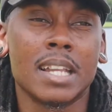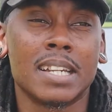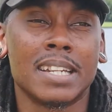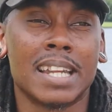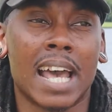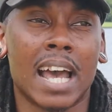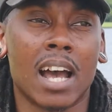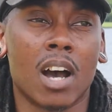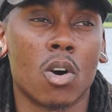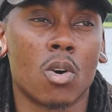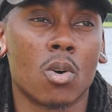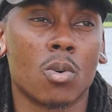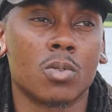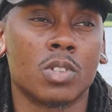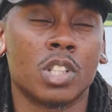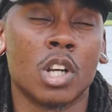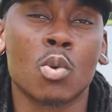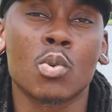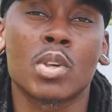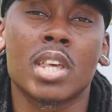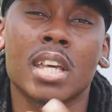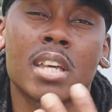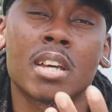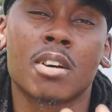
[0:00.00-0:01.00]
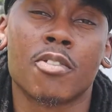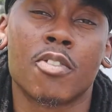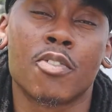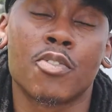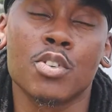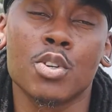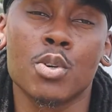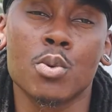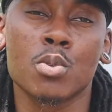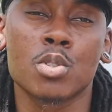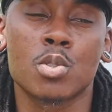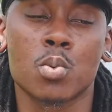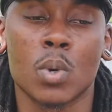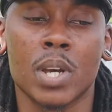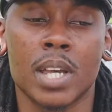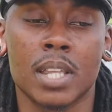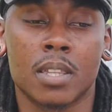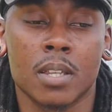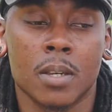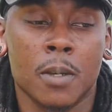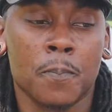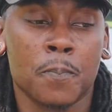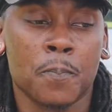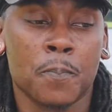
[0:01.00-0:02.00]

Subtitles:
Now, don't get confused with